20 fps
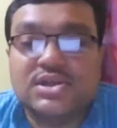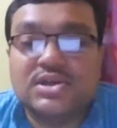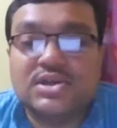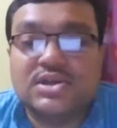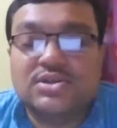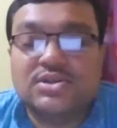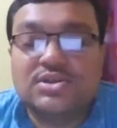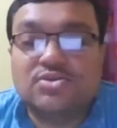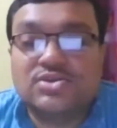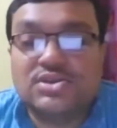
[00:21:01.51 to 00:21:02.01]

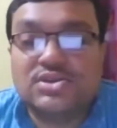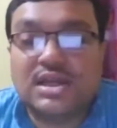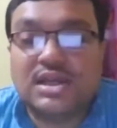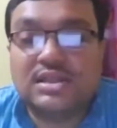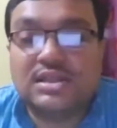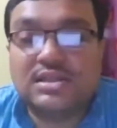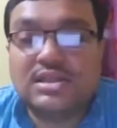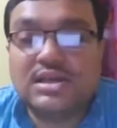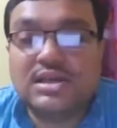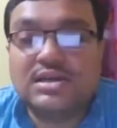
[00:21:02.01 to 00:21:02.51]
So
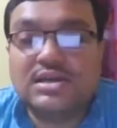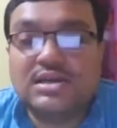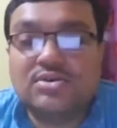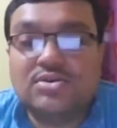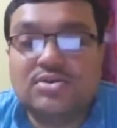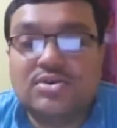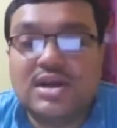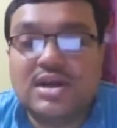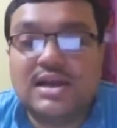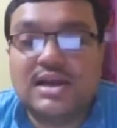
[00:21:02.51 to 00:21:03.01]

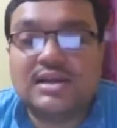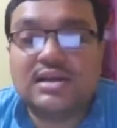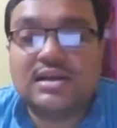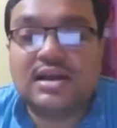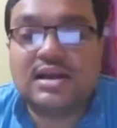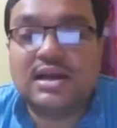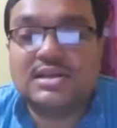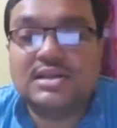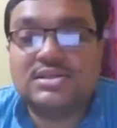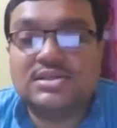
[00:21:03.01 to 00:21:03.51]
Santiago and
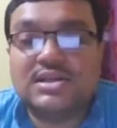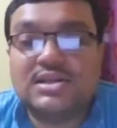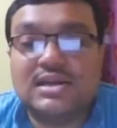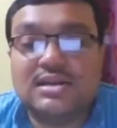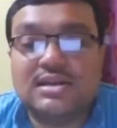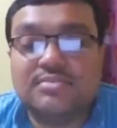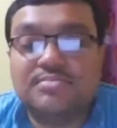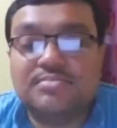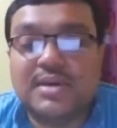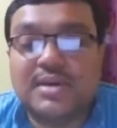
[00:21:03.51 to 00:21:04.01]
Christ had
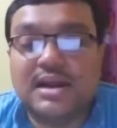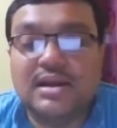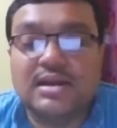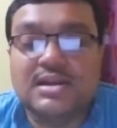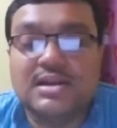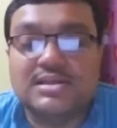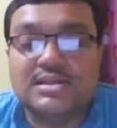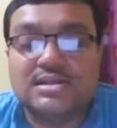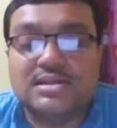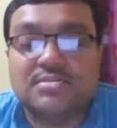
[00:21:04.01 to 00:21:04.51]
a
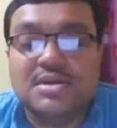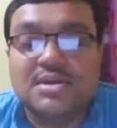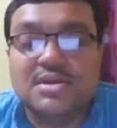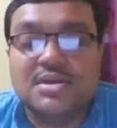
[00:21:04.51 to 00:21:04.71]
parallelism,